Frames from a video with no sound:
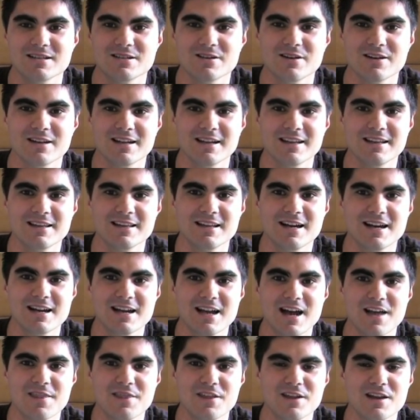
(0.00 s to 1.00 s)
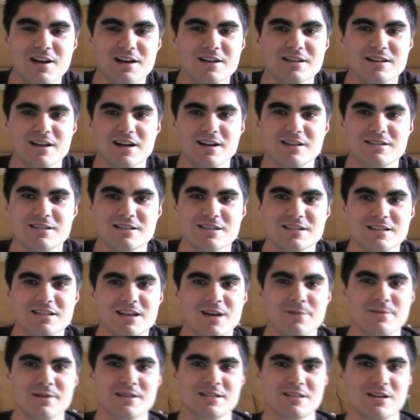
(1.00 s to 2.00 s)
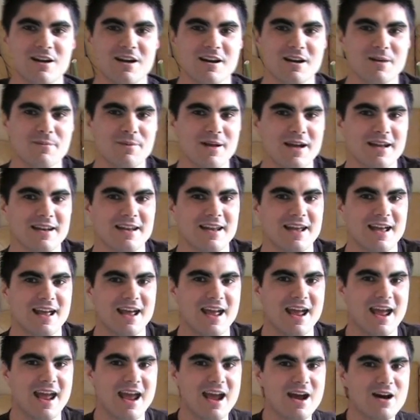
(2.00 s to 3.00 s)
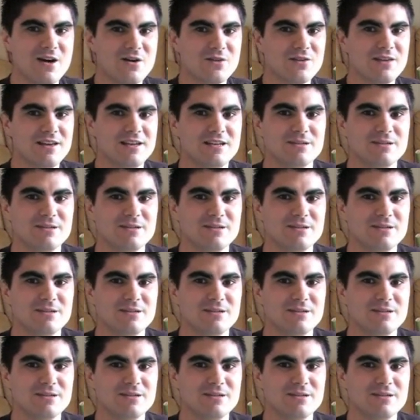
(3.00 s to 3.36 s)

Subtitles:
So again, I think I'm excited about how